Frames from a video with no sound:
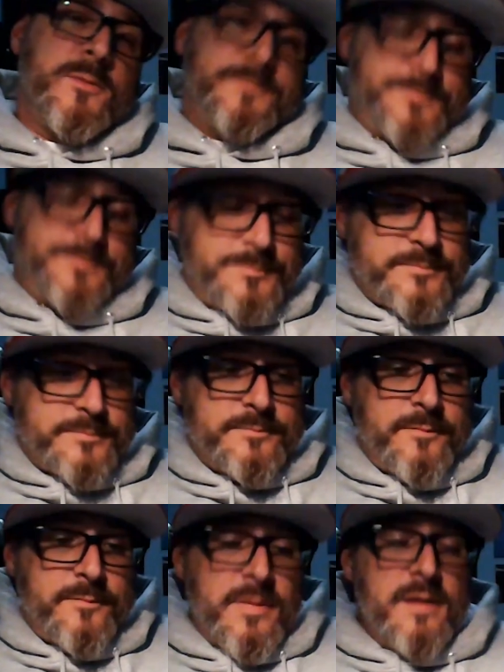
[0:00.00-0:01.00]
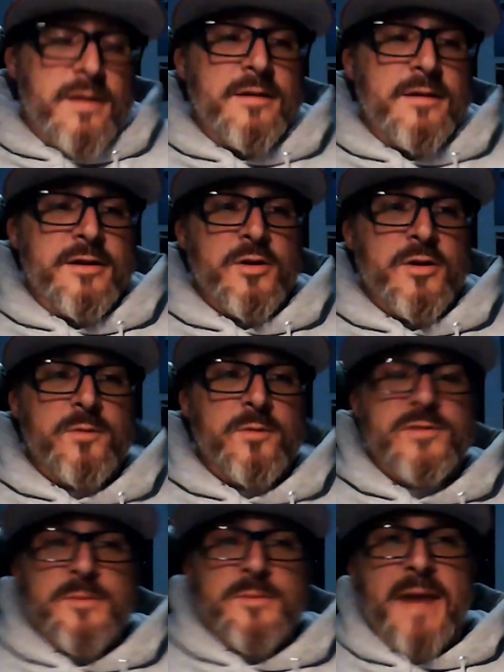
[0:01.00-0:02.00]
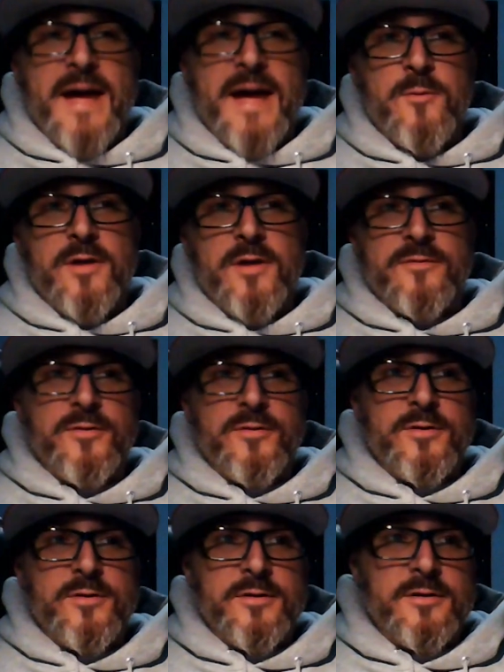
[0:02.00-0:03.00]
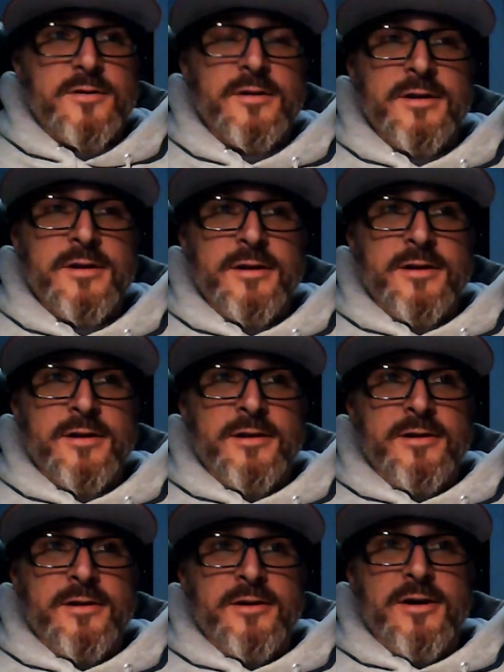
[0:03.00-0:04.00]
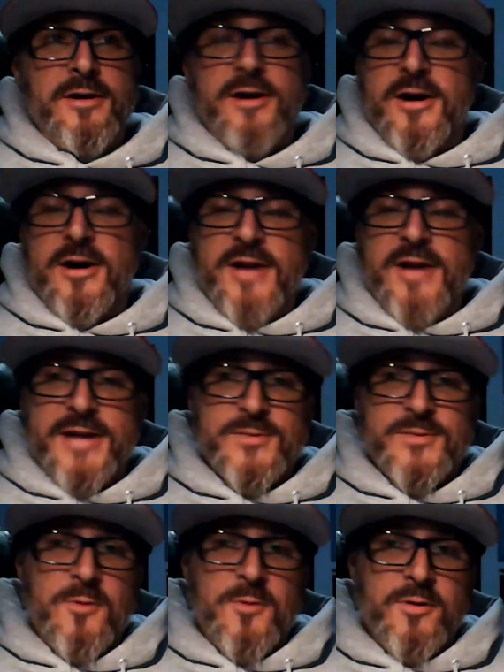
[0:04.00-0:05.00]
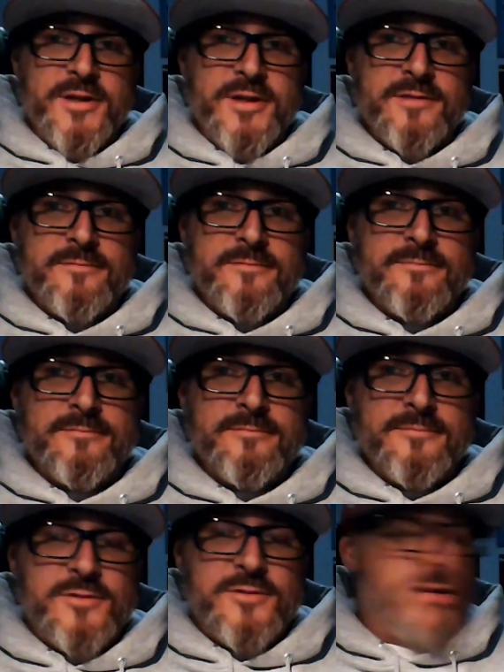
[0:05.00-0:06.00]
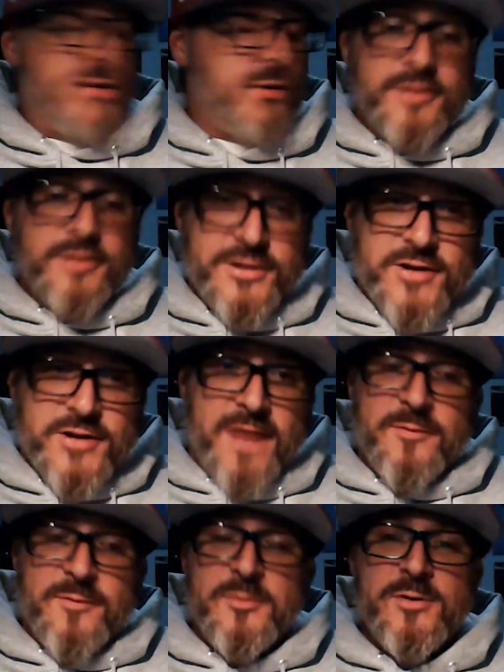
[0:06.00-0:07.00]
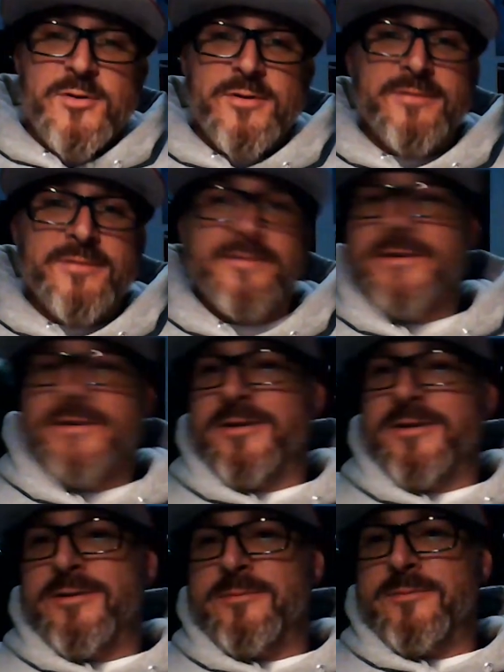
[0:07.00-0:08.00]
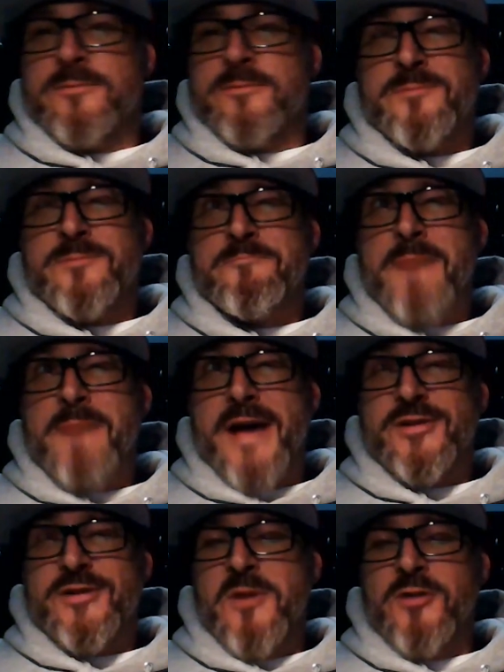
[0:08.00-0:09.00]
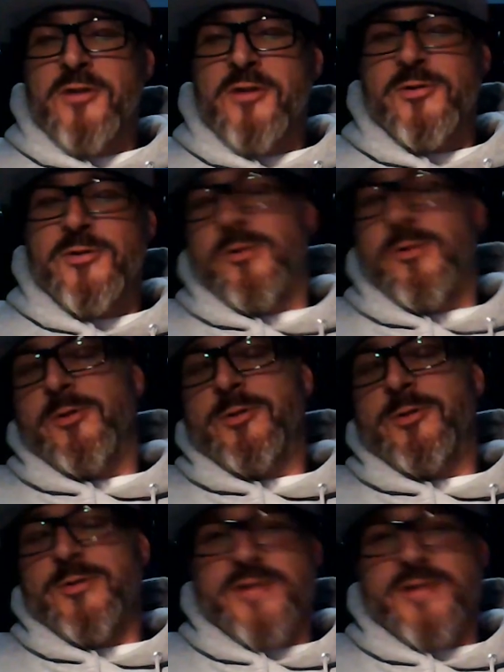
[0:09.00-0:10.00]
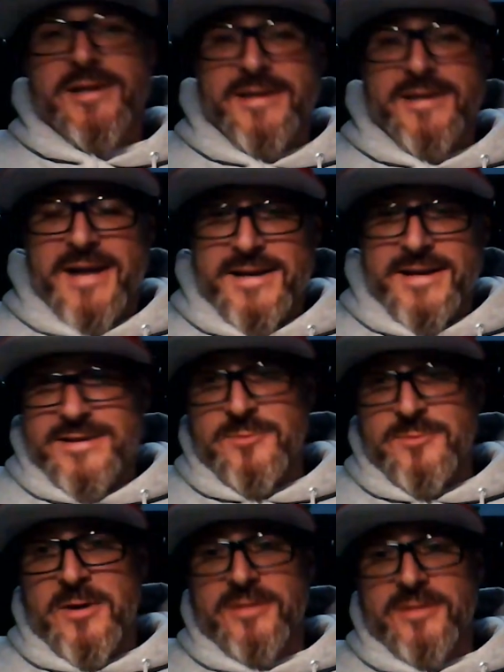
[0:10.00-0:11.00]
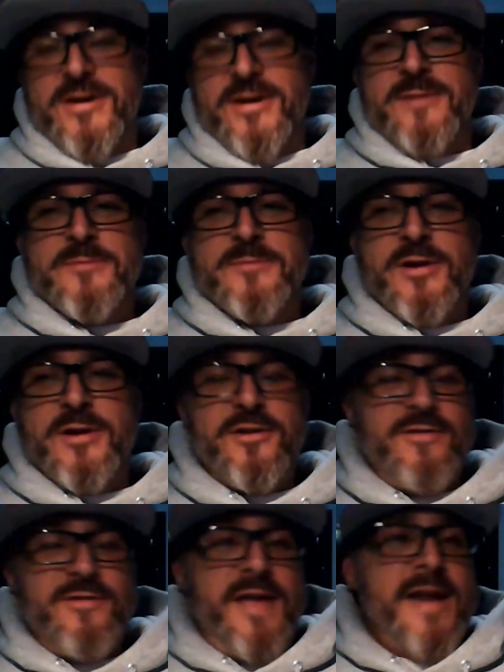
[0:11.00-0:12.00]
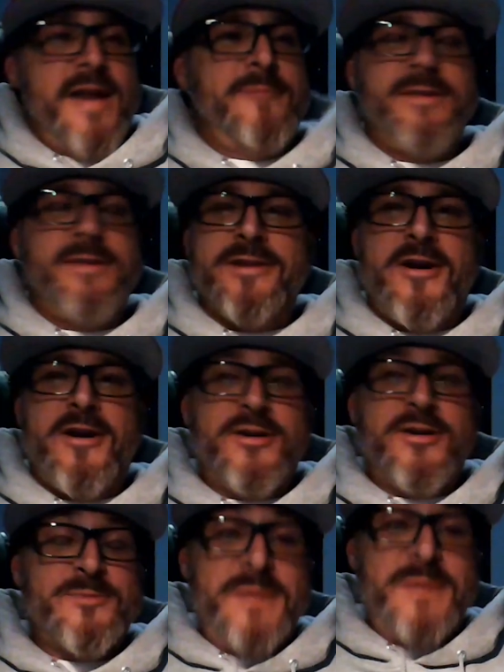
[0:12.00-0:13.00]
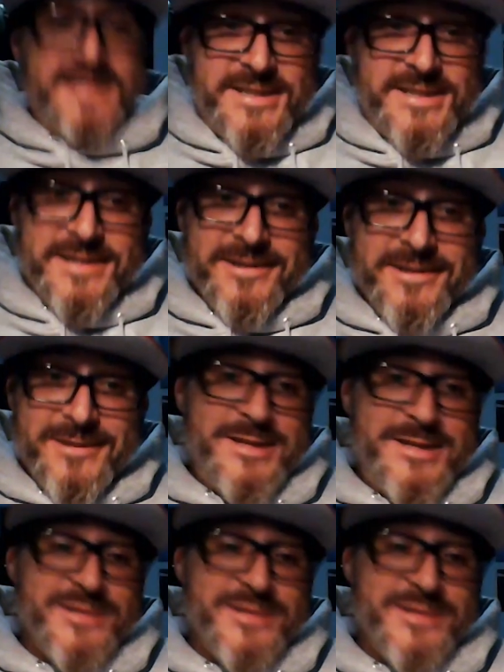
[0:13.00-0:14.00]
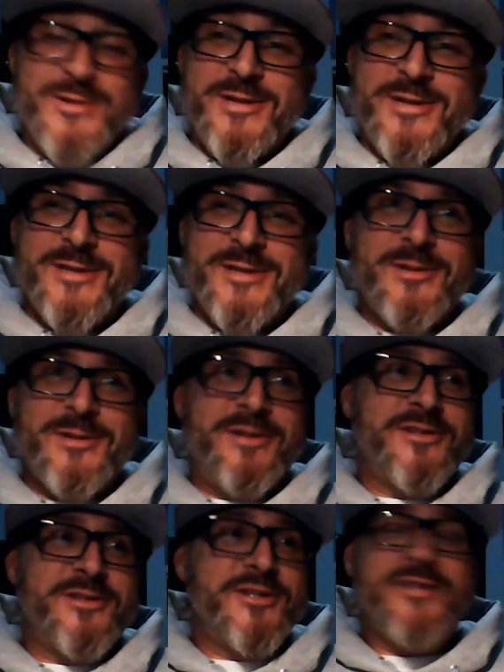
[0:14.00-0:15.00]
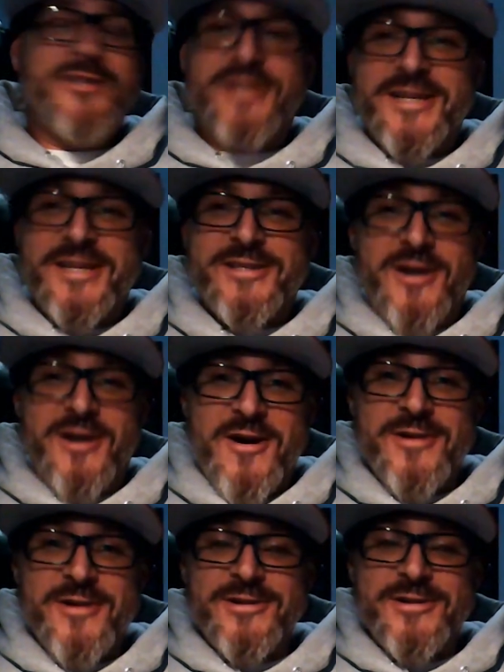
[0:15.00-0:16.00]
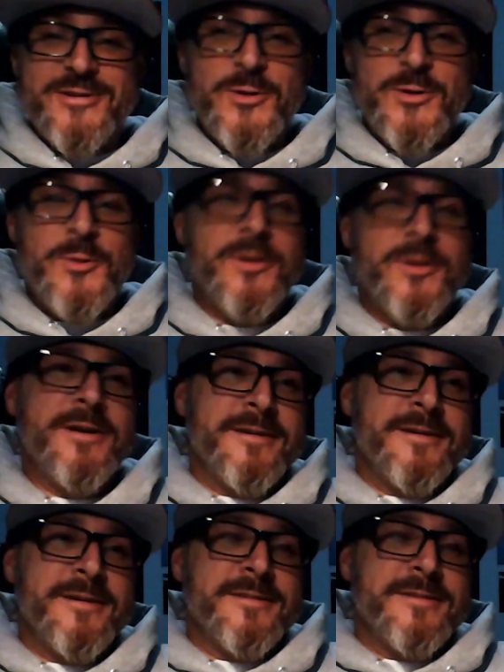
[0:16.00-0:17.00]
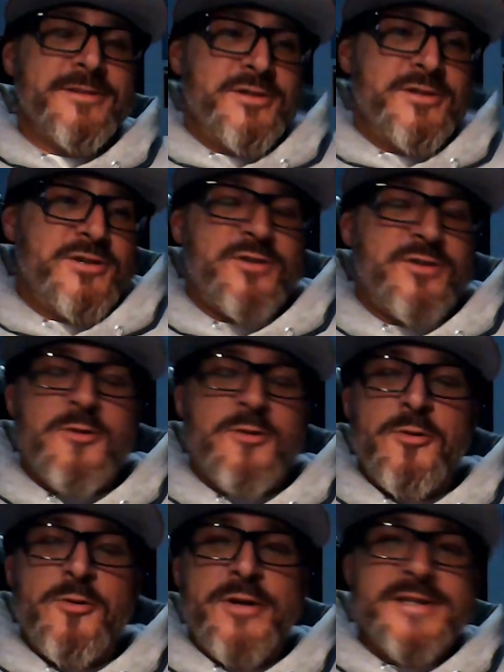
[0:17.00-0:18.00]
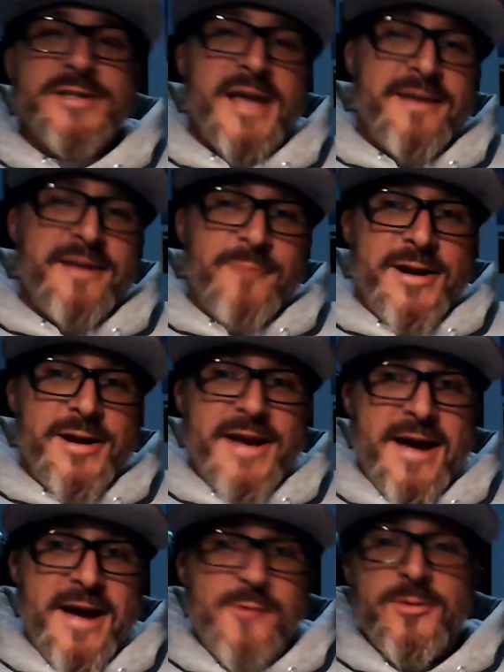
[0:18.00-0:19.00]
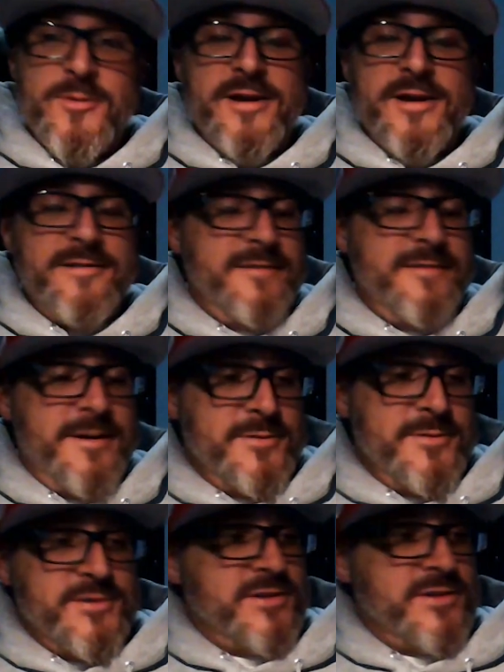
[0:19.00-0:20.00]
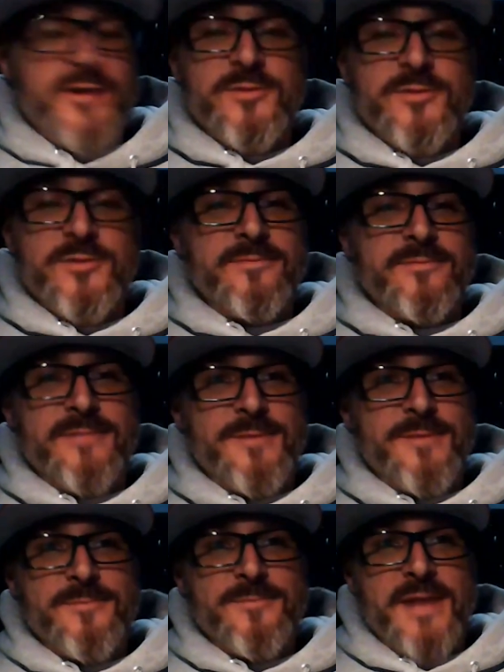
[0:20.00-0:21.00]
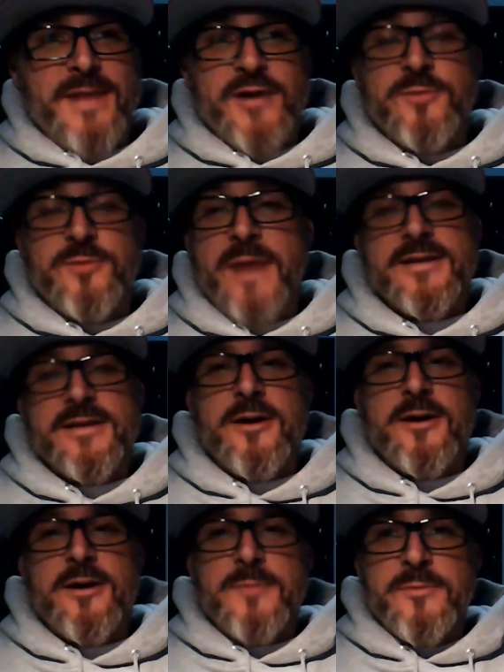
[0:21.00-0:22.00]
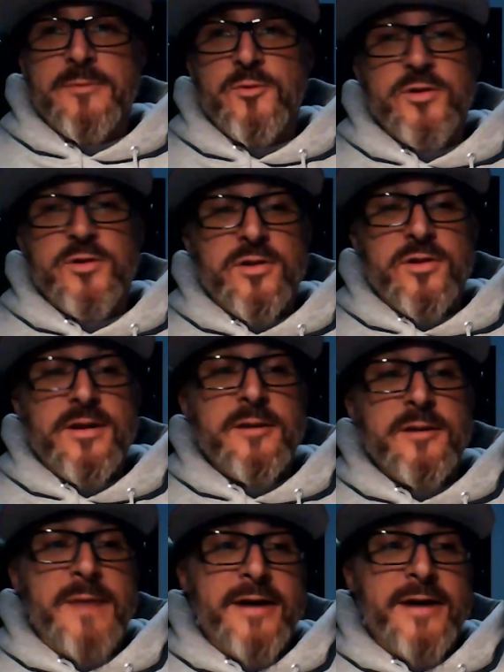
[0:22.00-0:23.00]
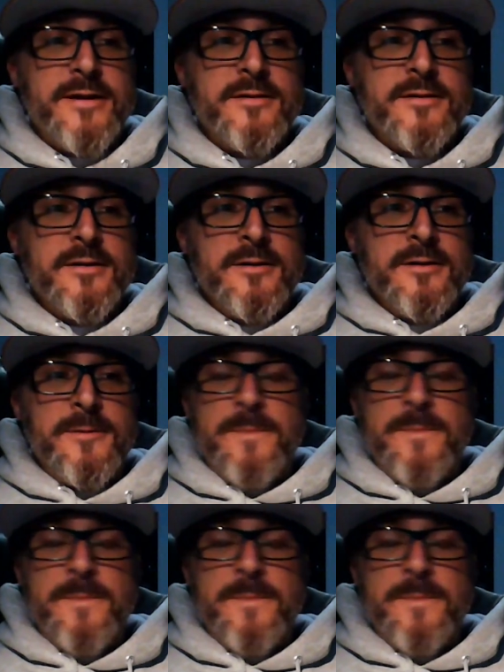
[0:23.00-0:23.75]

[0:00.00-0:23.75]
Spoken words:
So, you know, to buy one for a nice rolling, currently drivable, minor small little holes that I need to weld up, but other than that, I mean, the car is minty. I mean, it's such a nice car. So to just throw things at it right now, and I couldn't pass it up. I mean, when you think about it,